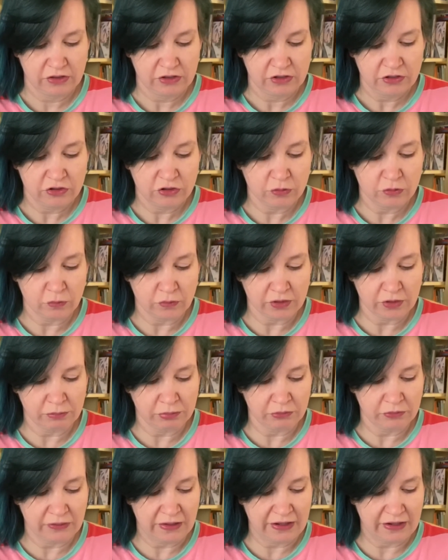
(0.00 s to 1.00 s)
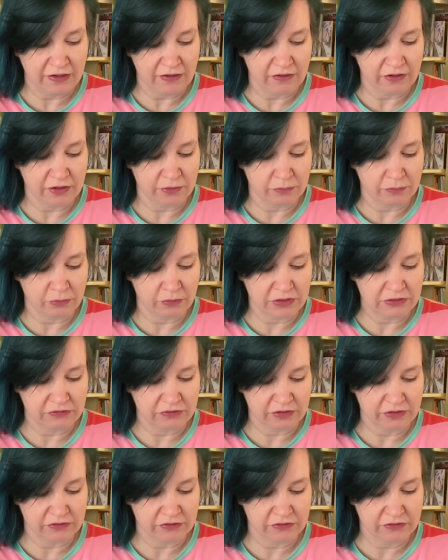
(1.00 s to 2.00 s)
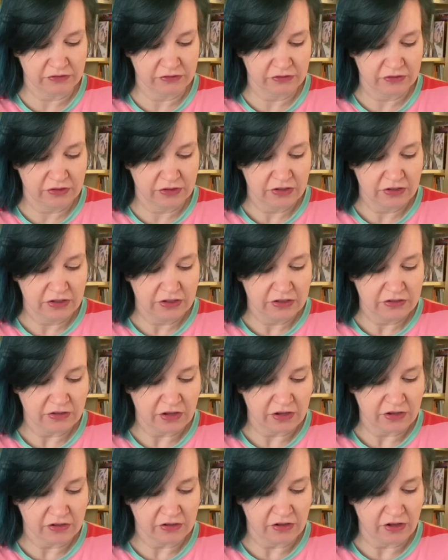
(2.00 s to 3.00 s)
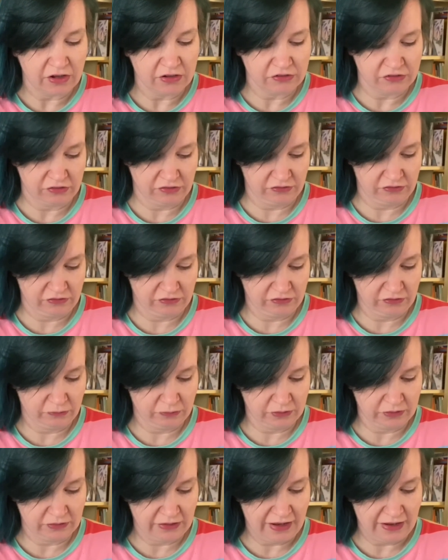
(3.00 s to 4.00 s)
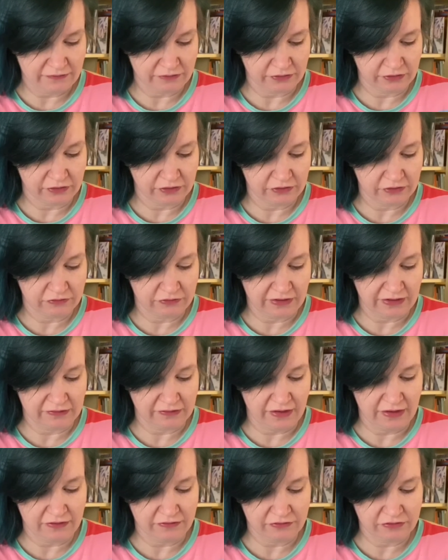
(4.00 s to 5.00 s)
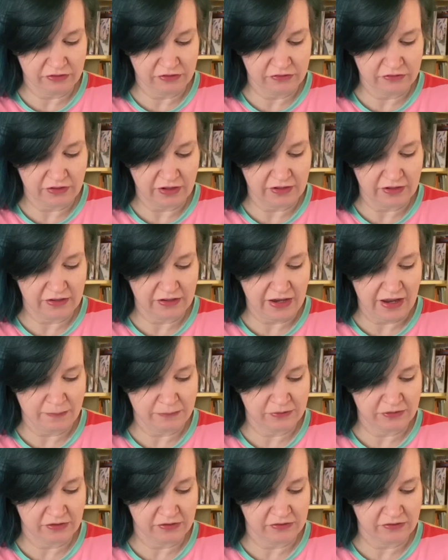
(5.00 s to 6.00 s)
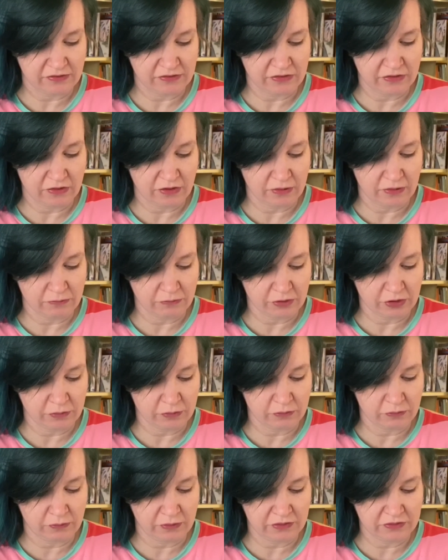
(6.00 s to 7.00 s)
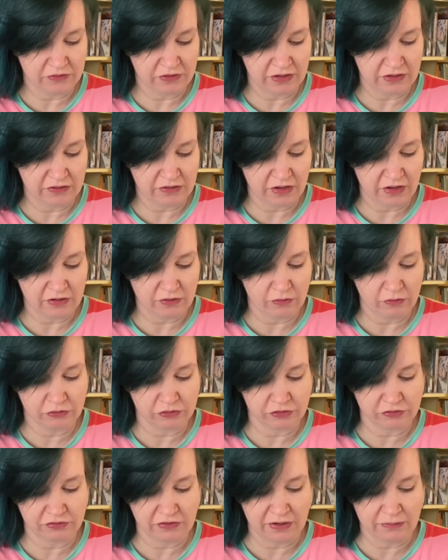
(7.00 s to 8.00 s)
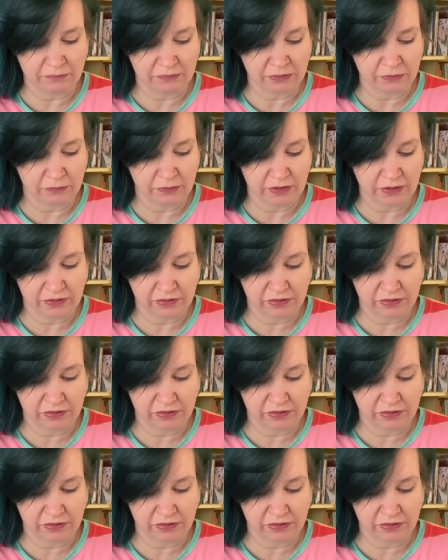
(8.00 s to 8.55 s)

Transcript: You wanted blue hair and a boyfriend, not a conscience that wouldn't have a good vein left, not an abscess in the arm where you would one day not hold your family with,